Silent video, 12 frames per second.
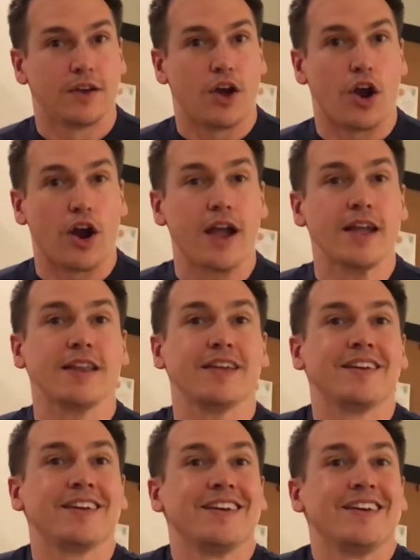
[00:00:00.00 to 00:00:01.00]
All right,
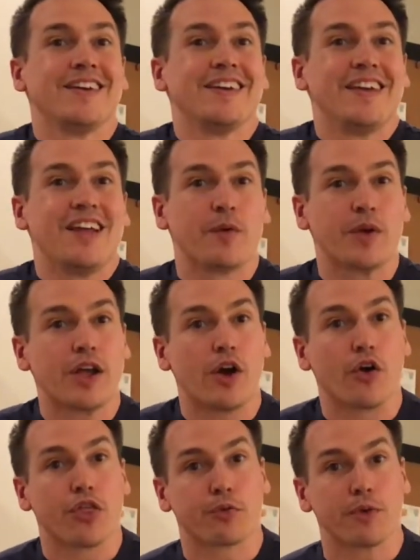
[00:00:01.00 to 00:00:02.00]
here we
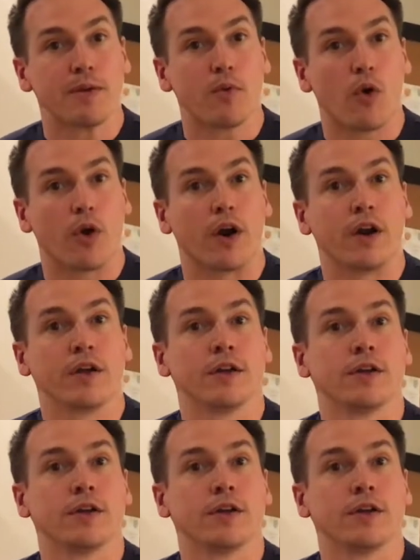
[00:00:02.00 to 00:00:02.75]
go. Three more,